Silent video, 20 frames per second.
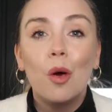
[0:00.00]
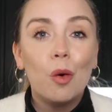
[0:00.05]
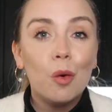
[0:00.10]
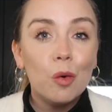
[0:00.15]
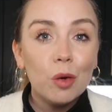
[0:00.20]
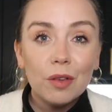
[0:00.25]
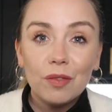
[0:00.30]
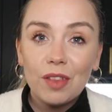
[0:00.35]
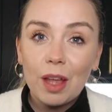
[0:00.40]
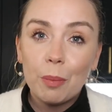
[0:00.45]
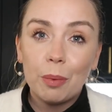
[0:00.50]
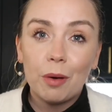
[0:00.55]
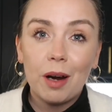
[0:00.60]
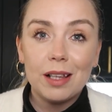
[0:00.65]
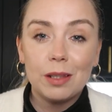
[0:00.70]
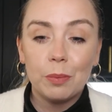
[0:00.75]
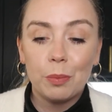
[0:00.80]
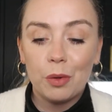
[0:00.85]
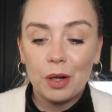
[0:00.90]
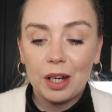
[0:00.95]
All of their
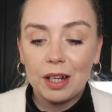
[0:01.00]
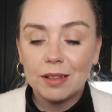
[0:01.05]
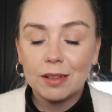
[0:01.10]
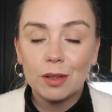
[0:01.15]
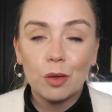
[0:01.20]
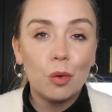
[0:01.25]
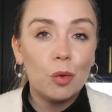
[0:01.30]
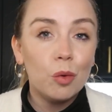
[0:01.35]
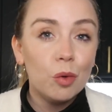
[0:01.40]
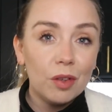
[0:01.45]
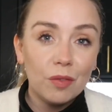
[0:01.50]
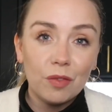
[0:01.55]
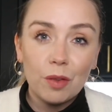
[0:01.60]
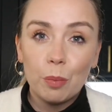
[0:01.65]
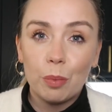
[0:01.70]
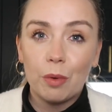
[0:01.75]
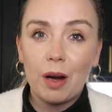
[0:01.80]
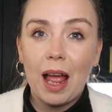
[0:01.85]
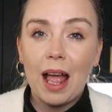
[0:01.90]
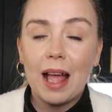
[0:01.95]
price points, all of the
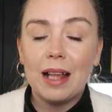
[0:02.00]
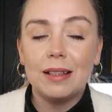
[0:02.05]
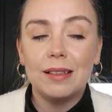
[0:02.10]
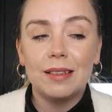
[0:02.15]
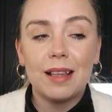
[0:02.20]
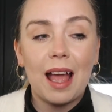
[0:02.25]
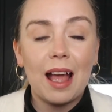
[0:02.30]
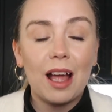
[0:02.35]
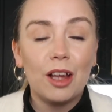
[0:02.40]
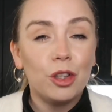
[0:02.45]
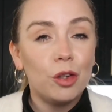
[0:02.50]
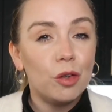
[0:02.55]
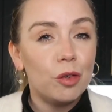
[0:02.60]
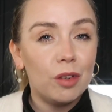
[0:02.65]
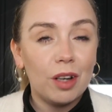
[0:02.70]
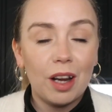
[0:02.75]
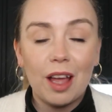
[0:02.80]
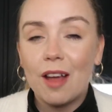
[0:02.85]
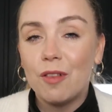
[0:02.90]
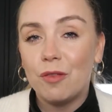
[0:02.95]
brands,
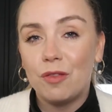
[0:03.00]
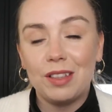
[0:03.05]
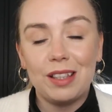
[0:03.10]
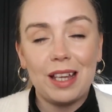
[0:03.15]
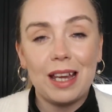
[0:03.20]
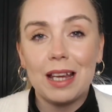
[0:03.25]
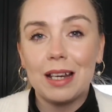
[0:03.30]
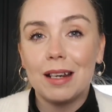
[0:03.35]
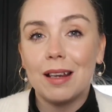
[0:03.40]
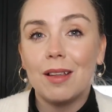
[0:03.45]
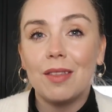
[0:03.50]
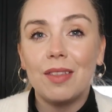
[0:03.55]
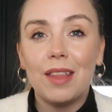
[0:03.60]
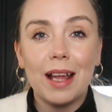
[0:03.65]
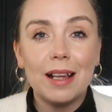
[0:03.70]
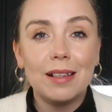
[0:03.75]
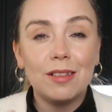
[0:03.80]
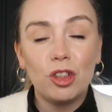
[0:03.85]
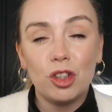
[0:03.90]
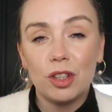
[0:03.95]
you'll have seen
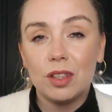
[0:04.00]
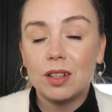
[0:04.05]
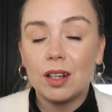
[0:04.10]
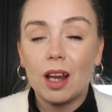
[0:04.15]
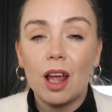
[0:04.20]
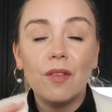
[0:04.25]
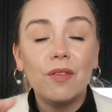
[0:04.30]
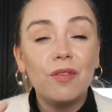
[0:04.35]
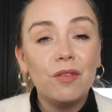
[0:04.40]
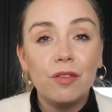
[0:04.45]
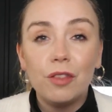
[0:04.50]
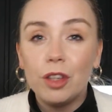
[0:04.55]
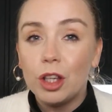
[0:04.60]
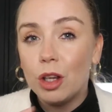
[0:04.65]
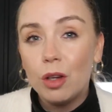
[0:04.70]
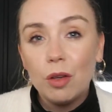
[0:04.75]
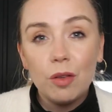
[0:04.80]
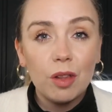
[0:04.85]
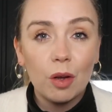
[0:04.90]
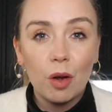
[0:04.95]
there's just a
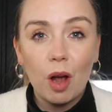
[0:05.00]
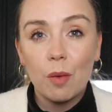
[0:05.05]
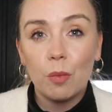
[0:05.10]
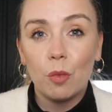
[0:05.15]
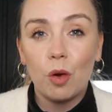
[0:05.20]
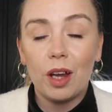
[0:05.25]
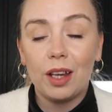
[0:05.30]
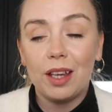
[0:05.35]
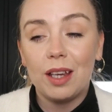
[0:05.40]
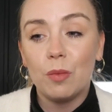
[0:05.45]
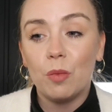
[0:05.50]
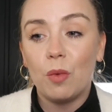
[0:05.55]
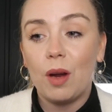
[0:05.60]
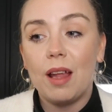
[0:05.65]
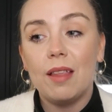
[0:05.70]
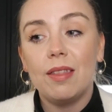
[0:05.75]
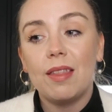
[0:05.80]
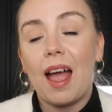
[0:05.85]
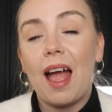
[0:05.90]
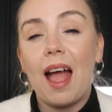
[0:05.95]
few that I'm working
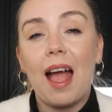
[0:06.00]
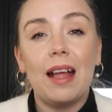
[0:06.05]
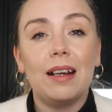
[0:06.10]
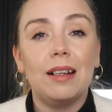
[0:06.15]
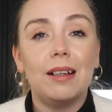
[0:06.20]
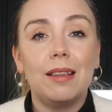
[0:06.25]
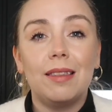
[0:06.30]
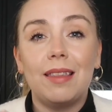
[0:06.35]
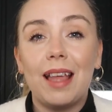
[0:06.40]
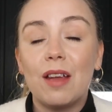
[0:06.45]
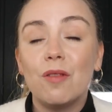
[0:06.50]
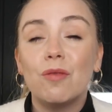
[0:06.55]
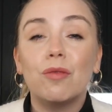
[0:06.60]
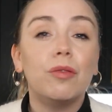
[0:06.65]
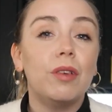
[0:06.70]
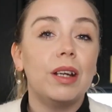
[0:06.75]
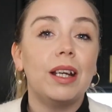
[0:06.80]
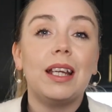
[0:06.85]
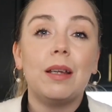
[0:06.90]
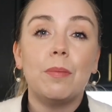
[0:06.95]
with and
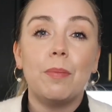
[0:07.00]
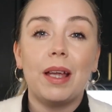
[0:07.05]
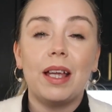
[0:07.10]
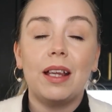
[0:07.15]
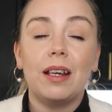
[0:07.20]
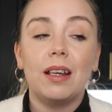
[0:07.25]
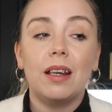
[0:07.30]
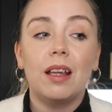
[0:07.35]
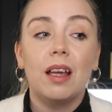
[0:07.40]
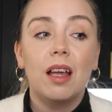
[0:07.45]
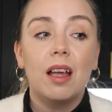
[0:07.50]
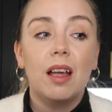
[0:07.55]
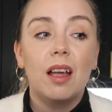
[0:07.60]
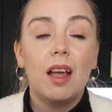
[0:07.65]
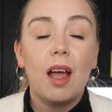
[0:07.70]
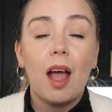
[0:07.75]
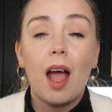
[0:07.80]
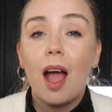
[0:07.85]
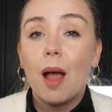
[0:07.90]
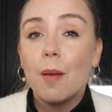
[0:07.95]
they've really been
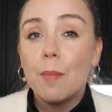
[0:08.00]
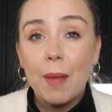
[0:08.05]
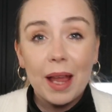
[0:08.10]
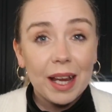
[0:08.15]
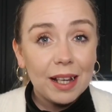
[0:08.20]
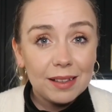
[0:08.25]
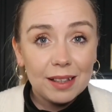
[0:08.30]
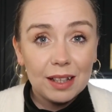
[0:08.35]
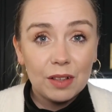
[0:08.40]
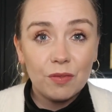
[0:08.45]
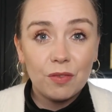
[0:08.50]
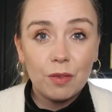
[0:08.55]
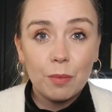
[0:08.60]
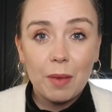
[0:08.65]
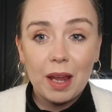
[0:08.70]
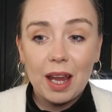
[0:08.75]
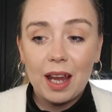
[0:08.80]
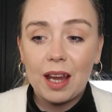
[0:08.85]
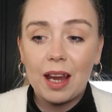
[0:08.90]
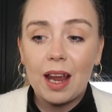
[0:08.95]
amazing for
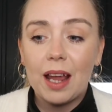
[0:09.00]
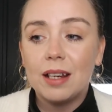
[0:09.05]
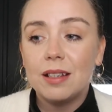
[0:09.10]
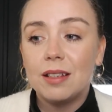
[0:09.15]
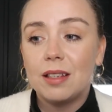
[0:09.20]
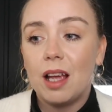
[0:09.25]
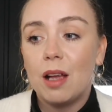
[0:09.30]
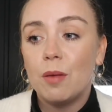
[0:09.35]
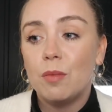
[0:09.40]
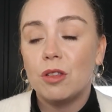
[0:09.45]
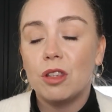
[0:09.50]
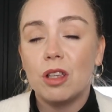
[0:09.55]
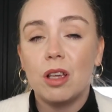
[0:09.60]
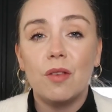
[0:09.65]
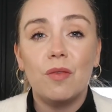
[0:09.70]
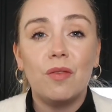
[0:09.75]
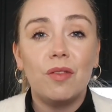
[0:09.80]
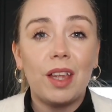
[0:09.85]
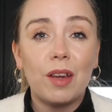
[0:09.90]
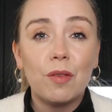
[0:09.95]
me in terms
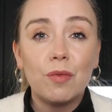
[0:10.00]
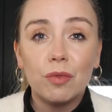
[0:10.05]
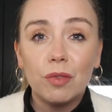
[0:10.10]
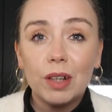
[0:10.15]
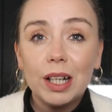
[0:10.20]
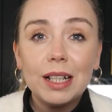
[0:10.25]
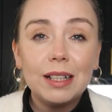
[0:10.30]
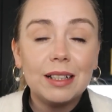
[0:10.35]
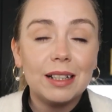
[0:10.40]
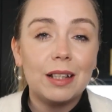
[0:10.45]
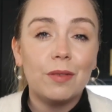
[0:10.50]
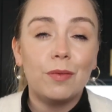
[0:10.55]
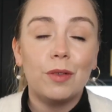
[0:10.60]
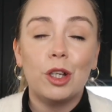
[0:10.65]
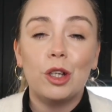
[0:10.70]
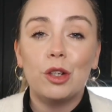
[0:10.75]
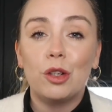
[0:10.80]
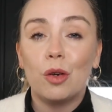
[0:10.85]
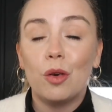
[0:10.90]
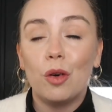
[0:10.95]
of they've really
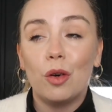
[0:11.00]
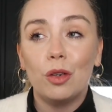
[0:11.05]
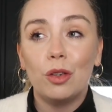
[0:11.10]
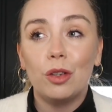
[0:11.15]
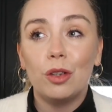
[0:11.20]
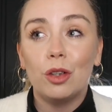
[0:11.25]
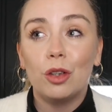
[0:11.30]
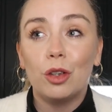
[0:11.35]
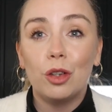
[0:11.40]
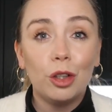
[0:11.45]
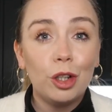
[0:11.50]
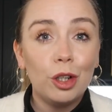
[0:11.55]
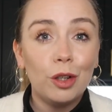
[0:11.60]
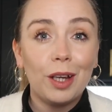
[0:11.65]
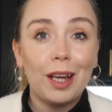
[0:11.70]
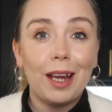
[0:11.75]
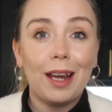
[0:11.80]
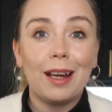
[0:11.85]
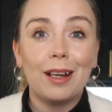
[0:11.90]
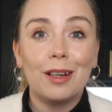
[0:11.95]
delivered on good
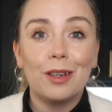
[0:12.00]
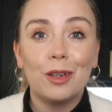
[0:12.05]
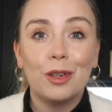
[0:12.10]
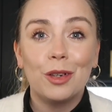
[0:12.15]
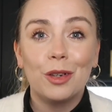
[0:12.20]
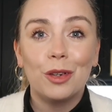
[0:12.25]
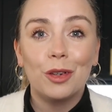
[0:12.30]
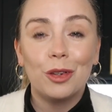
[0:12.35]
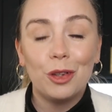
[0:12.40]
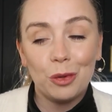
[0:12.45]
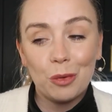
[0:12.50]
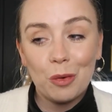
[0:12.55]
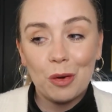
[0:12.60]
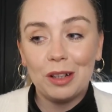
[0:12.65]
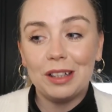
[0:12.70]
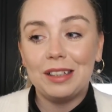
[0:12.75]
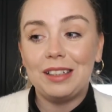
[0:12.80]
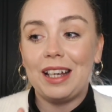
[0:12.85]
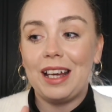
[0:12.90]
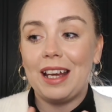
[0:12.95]
looking, good
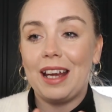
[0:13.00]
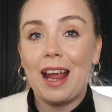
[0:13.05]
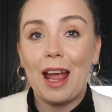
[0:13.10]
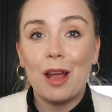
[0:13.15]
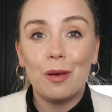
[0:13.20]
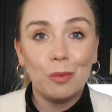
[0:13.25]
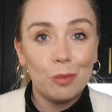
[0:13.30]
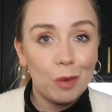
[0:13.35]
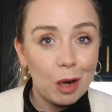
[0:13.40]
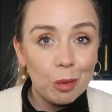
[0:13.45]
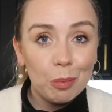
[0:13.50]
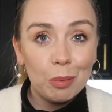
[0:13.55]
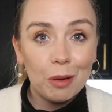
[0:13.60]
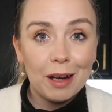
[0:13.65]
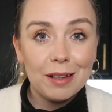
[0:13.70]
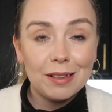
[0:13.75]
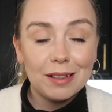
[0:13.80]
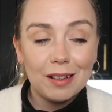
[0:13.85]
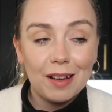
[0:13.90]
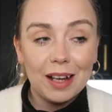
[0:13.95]
quality and
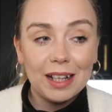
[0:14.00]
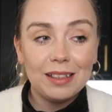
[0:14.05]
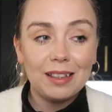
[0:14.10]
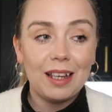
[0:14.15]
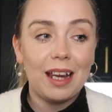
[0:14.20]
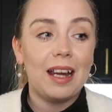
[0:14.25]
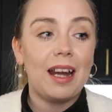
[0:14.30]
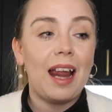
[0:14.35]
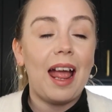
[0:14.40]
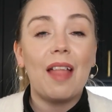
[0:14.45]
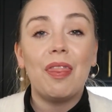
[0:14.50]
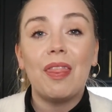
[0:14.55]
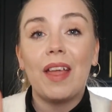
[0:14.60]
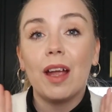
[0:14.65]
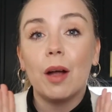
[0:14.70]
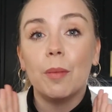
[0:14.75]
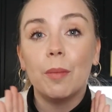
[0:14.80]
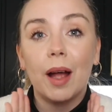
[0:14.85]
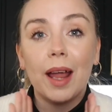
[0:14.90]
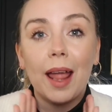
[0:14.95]
well-priced lighting, and
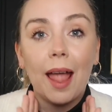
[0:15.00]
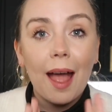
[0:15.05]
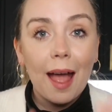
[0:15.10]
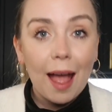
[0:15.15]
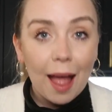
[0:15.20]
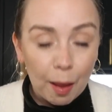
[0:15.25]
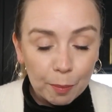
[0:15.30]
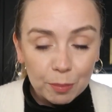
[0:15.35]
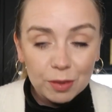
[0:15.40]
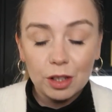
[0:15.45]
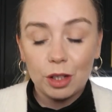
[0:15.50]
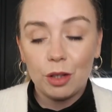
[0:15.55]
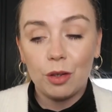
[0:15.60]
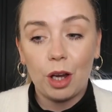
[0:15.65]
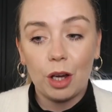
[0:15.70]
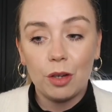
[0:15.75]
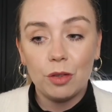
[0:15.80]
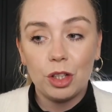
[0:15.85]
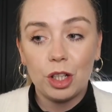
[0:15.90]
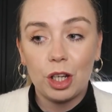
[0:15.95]
they are my absolute
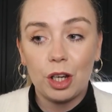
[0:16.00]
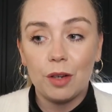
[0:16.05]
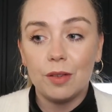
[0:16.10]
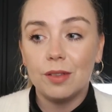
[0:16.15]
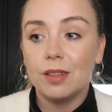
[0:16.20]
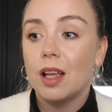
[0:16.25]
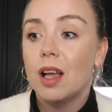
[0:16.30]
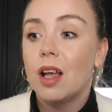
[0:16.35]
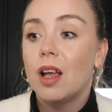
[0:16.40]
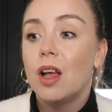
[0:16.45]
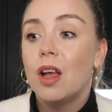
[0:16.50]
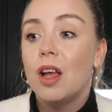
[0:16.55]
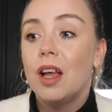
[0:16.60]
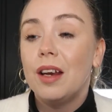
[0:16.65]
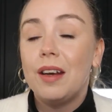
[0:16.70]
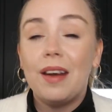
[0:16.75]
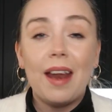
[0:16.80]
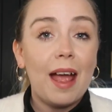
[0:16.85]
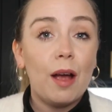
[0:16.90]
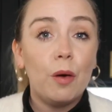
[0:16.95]
go-tos
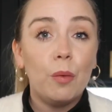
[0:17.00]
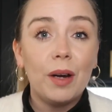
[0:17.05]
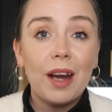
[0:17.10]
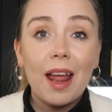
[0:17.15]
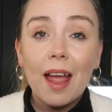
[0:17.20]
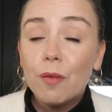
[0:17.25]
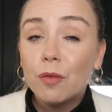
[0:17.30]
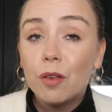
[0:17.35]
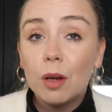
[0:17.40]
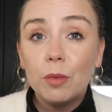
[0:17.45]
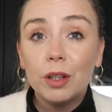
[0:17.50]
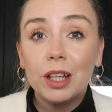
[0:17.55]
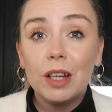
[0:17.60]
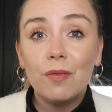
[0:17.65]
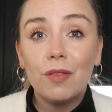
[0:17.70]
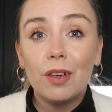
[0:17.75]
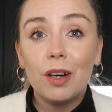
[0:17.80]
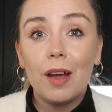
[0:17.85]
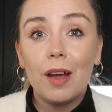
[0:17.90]
now whenever I'm looking for